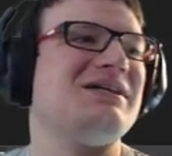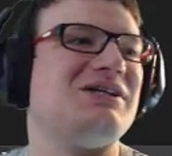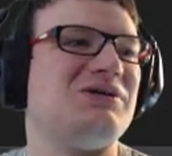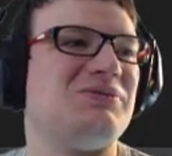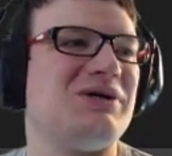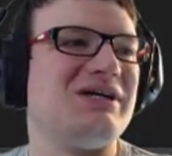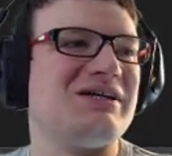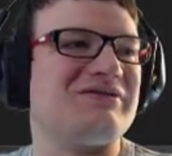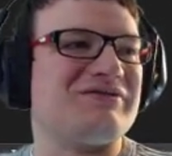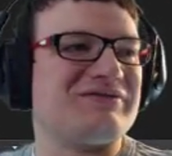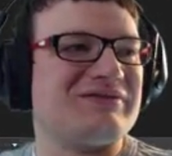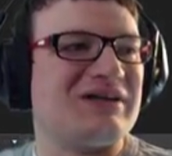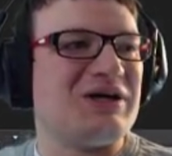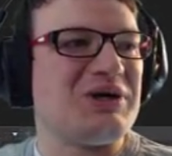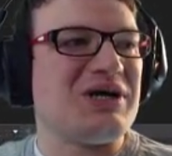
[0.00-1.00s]
You're brave.
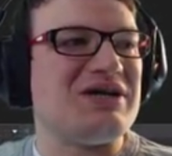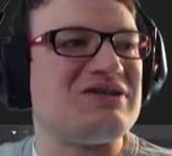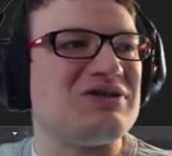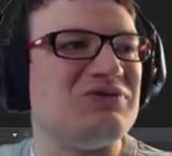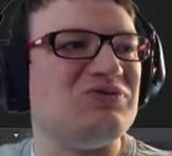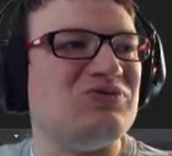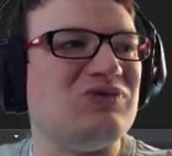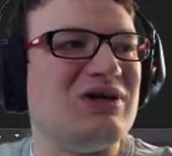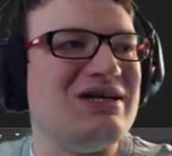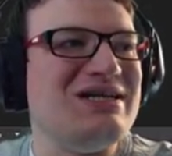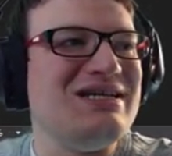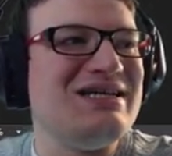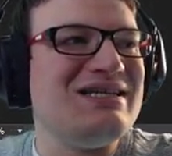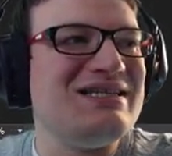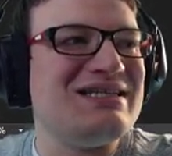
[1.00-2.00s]
Okay, so
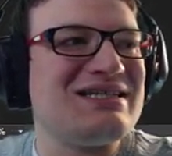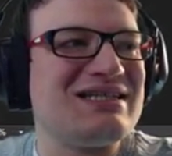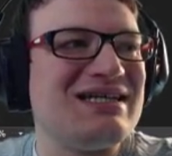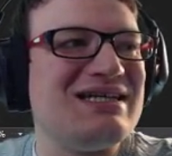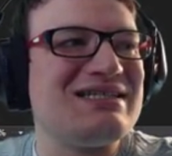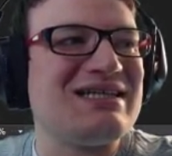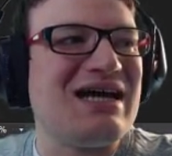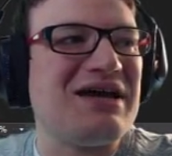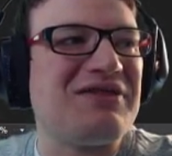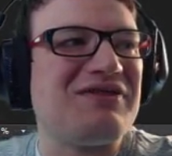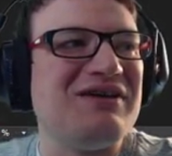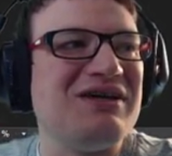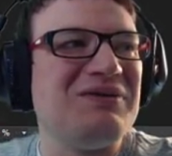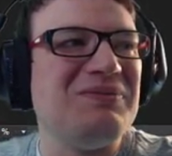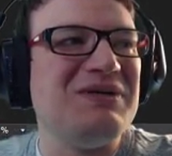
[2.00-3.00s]
run in this case I
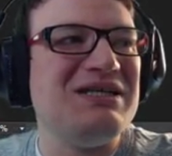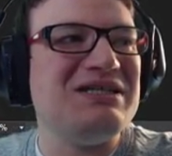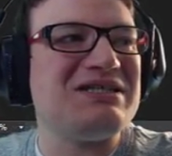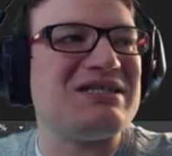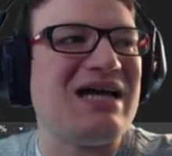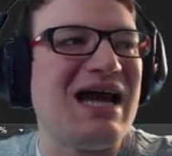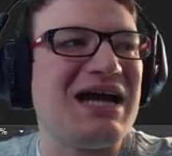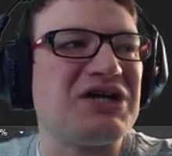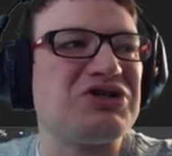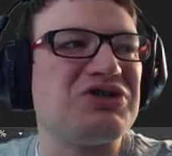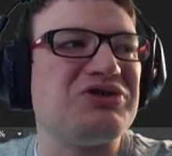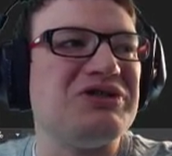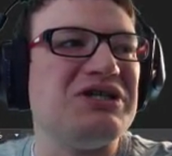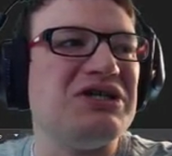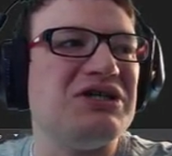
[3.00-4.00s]
think means
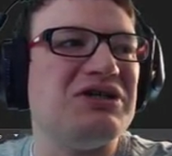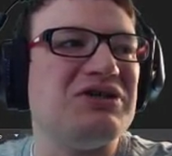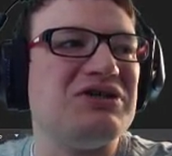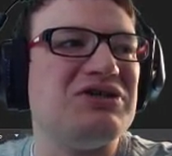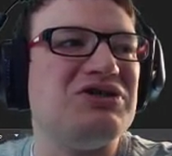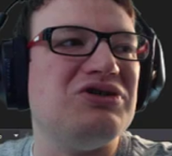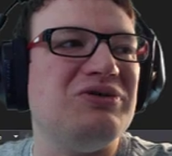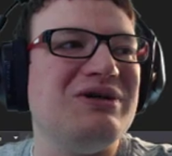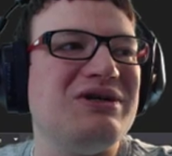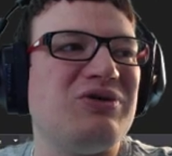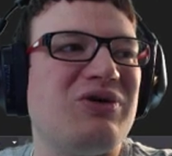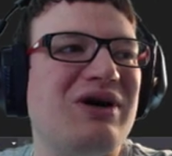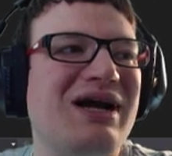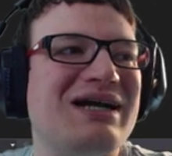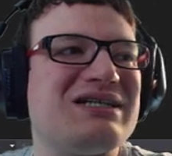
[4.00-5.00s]
actually do it
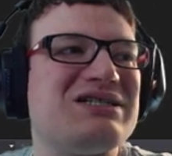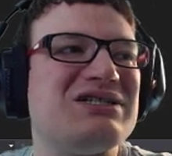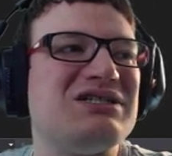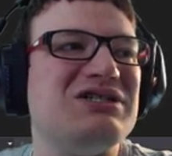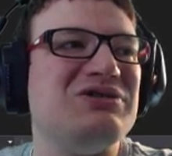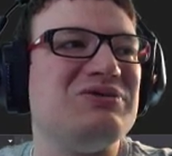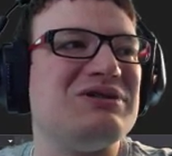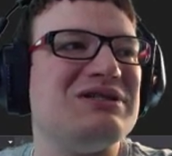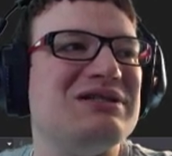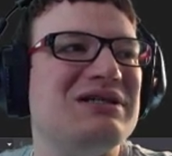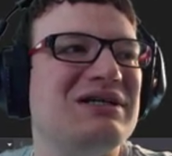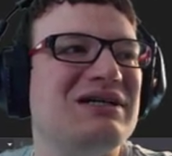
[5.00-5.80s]
or execute.